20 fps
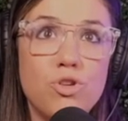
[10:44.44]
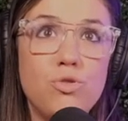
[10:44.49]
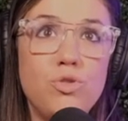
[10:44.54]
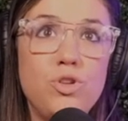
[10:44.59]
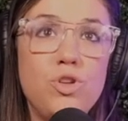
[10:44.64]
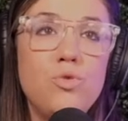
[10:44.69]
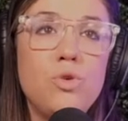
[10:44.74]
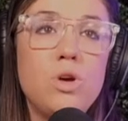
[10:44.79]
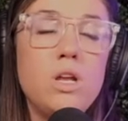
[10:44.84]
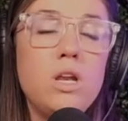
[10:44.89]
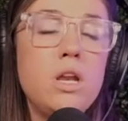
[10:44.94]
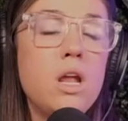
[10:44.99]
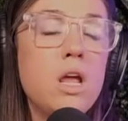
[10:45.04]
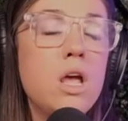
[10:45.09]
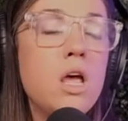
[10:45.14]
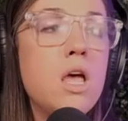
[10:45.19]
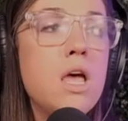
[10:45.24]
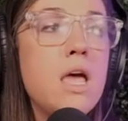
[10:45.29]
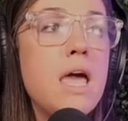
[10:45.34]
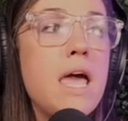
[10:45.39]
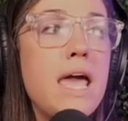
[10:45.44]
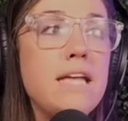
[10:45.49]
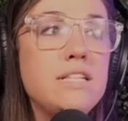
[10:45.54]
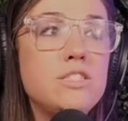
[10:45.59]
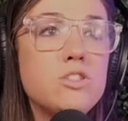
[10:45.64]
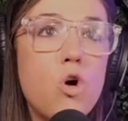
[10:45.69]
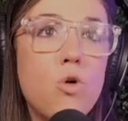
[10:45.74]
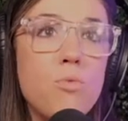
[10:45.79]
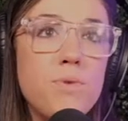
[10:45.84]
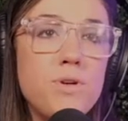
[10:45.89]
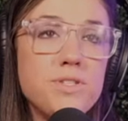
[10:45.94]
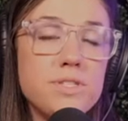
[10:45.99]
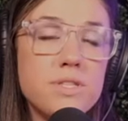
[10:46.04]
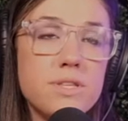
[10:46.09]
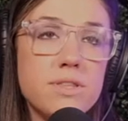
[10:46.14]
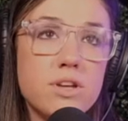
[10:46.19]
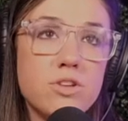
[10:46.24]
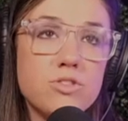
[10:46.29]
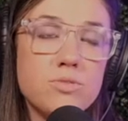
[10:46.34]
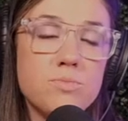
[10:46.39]
So you can, true. It's almost,
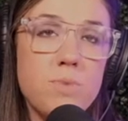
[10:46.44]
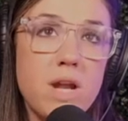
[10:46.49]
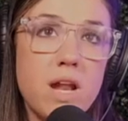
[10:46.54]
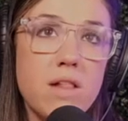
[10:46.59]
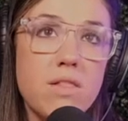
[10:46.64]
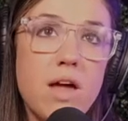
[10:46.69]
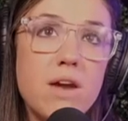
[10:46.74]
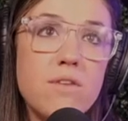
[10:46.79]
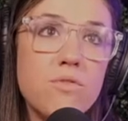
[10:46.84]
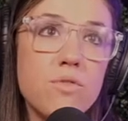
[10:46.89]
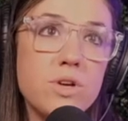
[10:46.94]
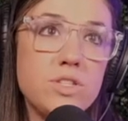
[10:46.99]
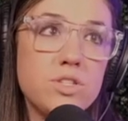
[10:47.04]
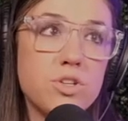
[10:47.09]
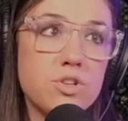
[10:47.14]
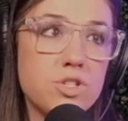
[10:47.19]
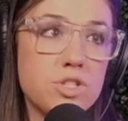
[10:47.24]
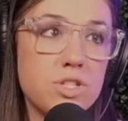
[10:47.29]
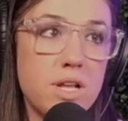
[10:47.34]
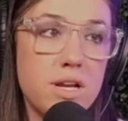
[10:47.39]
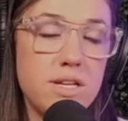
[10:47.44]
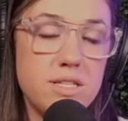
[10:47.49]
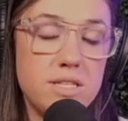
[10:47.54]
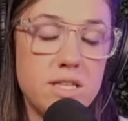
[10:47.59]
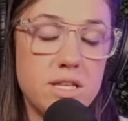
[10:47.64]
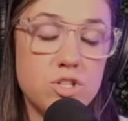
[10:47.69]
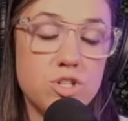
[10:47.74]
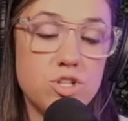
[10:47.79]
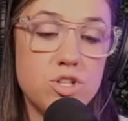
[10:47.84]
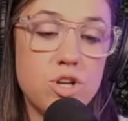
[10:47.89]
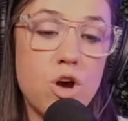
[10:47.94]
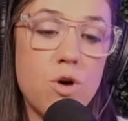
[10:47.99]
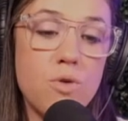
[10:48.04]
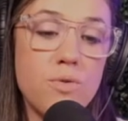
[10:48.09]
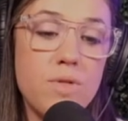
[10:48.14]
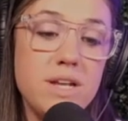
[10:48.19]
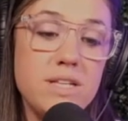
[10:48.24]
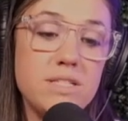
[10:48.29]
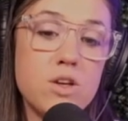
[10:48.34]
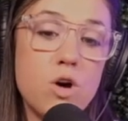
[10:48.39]
there's been a lot of research studies that show
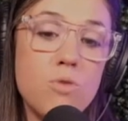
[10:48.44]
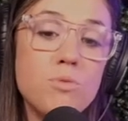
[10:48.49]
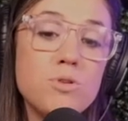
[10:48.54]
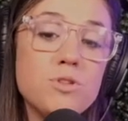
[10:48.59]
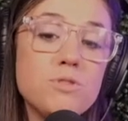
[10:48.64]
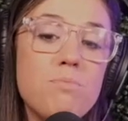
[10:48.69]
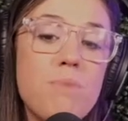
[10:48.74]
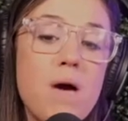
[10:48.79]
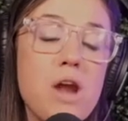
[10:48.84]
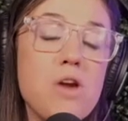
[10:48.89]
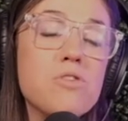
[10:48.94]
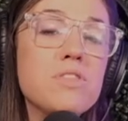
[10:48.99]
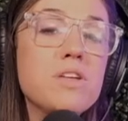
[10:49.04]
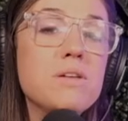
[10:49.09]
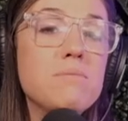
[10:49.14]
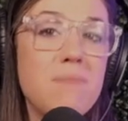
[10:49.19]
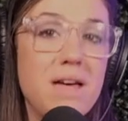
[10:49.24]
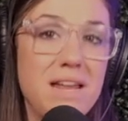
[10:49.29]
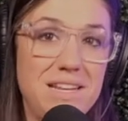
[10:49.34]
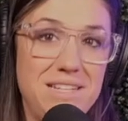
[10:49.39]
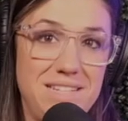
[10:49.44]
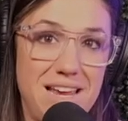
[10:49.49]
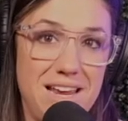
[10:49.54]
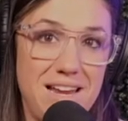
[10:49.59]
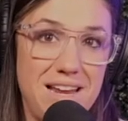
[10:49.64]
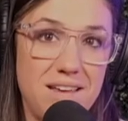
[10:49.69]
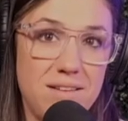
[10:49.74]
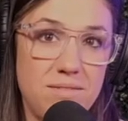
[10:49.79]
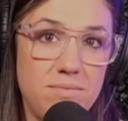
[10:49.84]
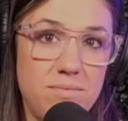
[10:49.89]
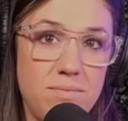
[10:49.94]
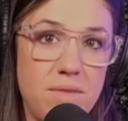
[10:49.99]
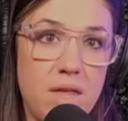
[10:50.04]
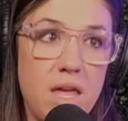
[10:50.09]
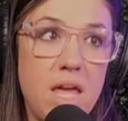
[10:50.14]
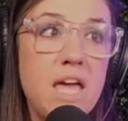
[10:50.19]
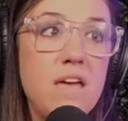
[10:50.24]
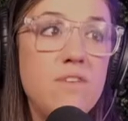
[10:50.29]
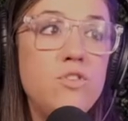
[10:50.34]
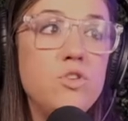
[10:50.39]
that it's almost better than meditating.
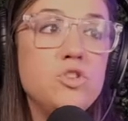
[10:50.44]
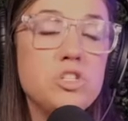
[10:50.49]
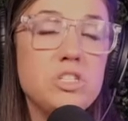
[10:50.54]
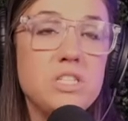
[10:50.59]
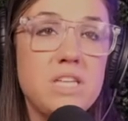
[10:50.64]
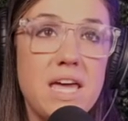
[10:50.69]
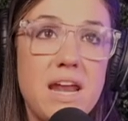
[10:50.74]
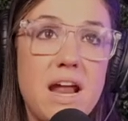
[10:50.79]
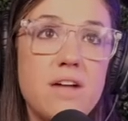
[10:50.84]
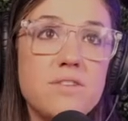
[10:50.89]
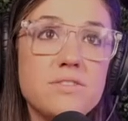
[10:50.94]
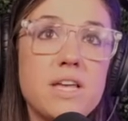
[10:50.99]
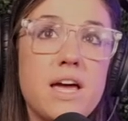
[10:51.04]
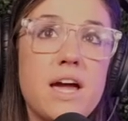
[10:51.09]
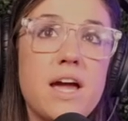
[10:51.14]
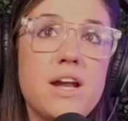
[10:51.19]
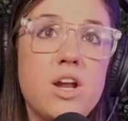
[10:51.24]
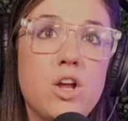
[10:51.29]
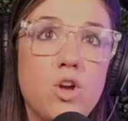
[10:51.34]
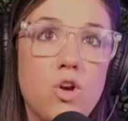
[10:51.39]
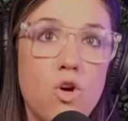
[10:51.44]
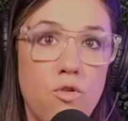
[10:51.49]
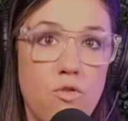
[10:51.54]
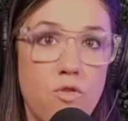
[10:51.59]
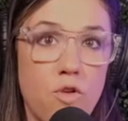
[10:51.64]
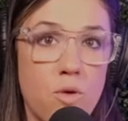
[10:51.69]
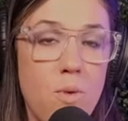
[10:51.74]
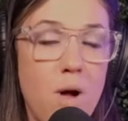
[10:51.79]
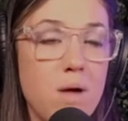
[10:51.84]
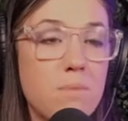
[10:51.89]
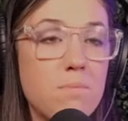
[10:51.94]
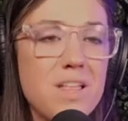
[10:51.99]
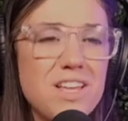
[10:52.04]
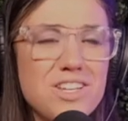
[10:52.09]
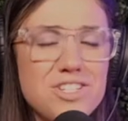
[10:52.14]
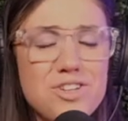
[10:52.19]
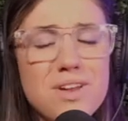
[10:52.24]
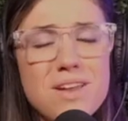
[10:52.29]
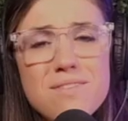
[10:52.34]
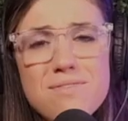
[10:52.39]
If you just mm-hmm. get outside, go for a walk, plus
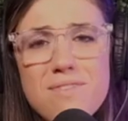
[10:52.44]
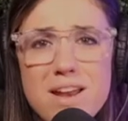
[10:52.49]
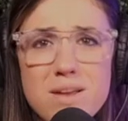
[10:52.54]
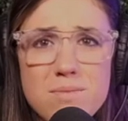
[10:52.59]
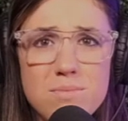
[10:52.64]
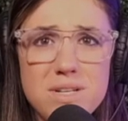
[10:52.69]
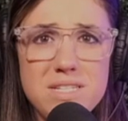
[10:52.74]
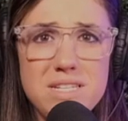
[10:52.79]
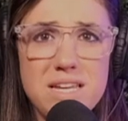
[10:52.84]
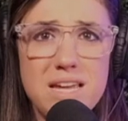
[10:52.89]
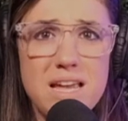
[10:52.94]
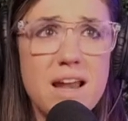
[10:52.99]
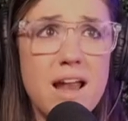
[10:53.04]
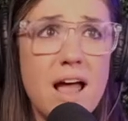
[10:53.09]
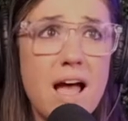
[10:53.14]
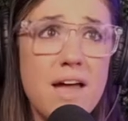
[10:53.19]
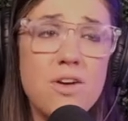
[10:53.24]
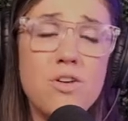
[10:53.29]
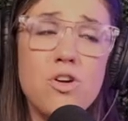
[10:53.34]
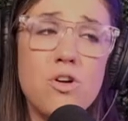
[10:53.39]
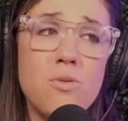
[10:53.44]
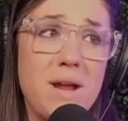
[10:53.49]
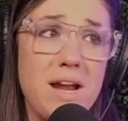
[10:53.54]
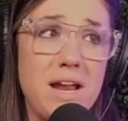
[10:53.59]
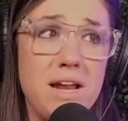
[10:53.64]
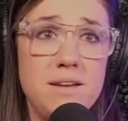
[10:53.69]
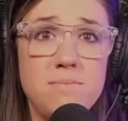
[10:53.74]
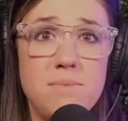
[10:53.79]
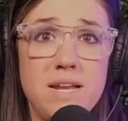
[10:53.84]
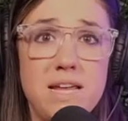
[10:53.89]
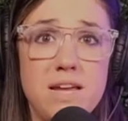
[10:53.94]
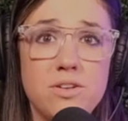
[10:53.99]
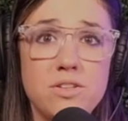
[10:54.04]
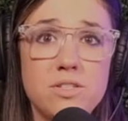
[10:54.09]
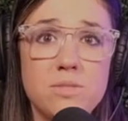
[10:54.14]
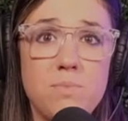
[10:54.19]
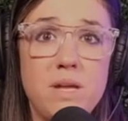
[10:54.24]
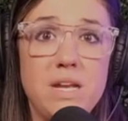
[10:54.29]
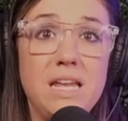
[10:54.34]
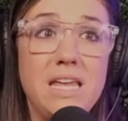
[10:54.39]
you get vitamin D. And I don't know about anybody else,
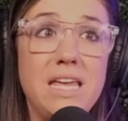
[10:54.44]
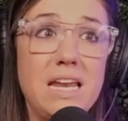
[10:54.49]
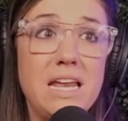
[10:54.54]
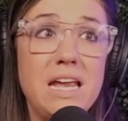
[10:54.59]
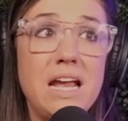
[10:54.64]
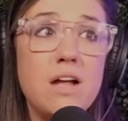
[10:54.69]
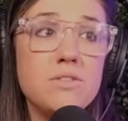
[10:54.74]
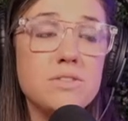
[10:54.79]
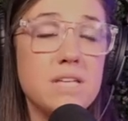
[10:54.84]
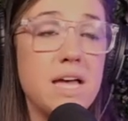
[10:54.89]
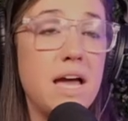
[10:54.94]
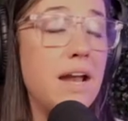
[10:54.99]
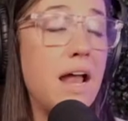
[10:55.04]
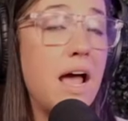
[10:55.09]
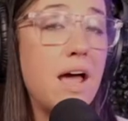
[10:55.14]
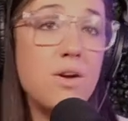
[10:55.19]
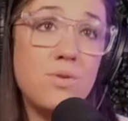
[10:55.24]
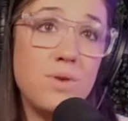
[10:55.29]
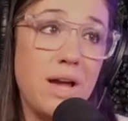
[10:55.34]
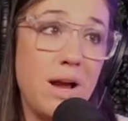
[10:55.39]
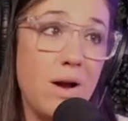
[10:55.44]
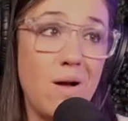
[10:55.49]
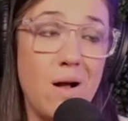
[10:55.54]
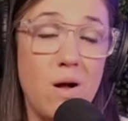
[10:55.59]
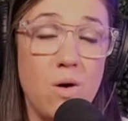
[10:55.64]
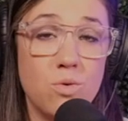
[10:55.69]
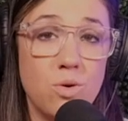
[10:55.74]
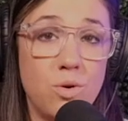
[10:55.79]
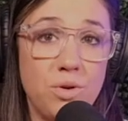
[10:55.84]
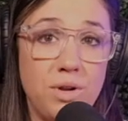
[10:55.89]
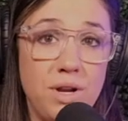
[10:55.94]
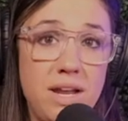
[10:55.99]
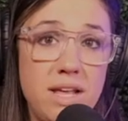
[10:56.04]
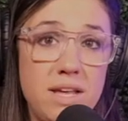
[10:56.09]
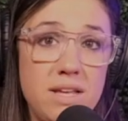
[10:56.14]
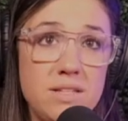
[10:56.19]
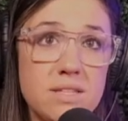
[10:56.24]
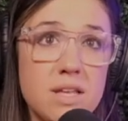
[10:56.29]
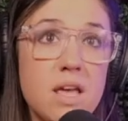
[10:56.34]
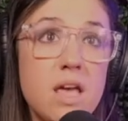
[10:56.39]
but getting outside, I don't care how cold it
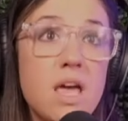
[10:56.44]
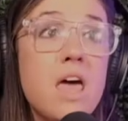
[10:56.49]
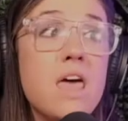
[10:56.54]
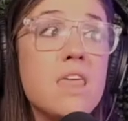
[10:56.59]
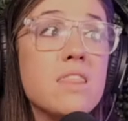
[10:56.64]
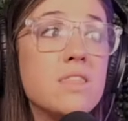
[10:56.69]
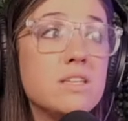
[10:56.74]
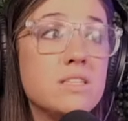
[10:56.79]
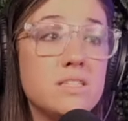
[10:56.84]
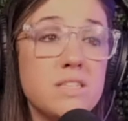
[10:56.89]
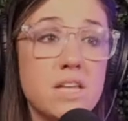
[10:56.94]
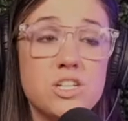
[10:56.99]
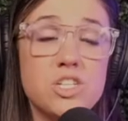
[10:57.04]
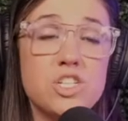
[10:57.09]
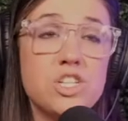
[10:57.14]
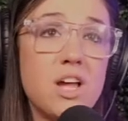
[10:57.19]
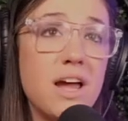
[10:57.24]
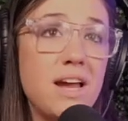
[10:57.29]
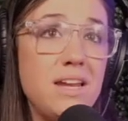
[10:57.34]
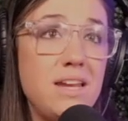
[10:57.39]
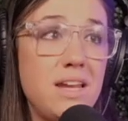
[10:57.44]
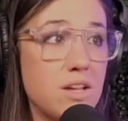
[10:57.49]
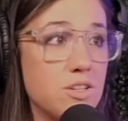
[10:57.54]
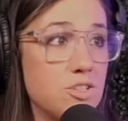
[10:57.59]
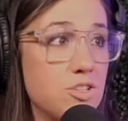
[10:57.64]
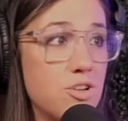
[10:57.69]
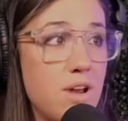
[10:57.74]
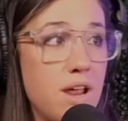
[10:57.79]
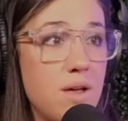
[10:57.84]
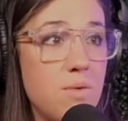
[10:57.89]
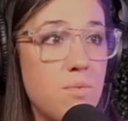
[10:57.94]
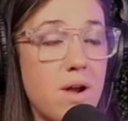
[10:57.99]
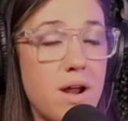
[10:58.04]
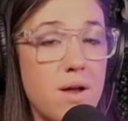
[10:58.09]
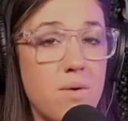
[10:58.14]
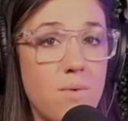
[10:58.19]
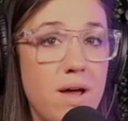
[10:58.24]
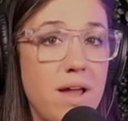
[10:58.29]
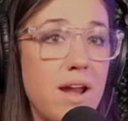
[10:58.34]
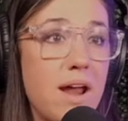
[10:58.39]
is. The sunshine yesterday when I
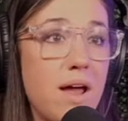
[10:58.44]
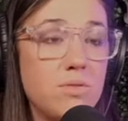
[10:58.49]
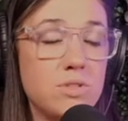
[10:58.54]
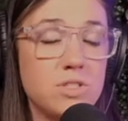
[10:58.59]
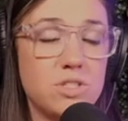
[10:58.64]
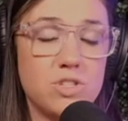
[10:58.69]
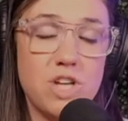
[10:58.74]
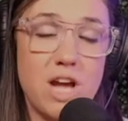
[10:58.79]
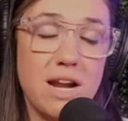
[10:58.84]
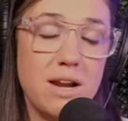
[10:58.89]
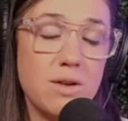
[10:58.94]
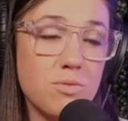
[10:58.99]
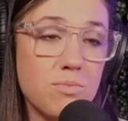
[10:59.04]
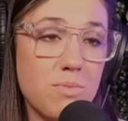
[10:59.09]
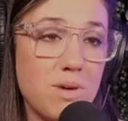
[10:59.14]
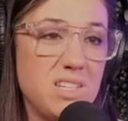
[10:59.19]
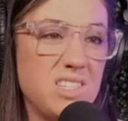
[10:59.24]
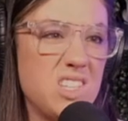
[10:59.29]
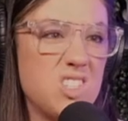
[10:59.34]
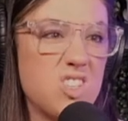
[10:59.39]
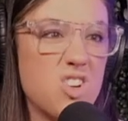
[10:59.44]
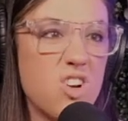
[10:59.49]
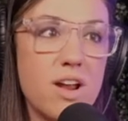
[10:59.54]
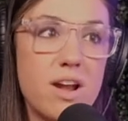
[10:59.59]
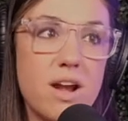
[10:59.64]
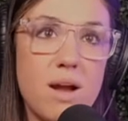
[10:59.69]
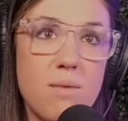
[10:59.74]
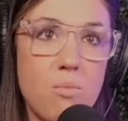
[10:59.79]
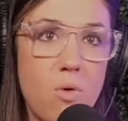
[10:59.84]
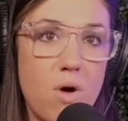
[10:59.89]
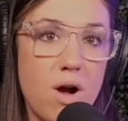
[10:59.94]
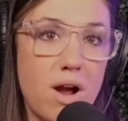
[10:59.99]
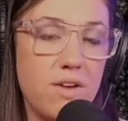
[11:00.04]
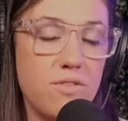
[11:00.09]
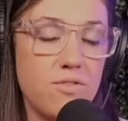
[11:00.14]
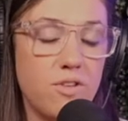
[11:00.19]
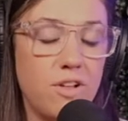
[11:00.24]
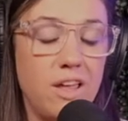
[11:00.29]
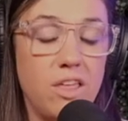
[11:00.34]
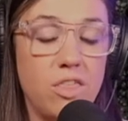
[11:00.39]
went, I was chatting with my sister, I ended up walking
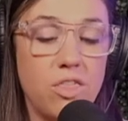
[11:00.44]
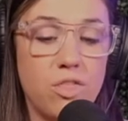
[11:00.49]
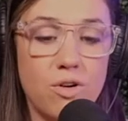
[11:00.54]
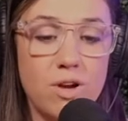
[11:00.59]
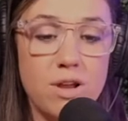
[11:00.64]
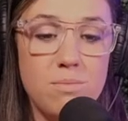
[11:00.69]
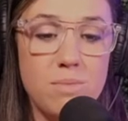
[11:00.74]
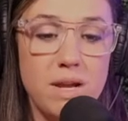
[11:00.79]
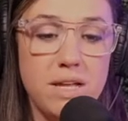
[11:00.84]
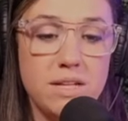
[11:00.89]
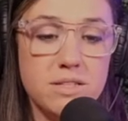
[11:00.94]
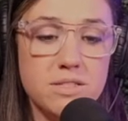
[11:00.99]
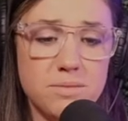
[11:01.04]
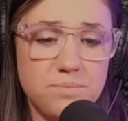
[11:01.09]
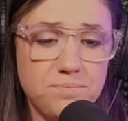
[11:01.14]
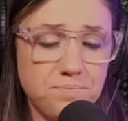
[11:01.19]
for like thirty minutes.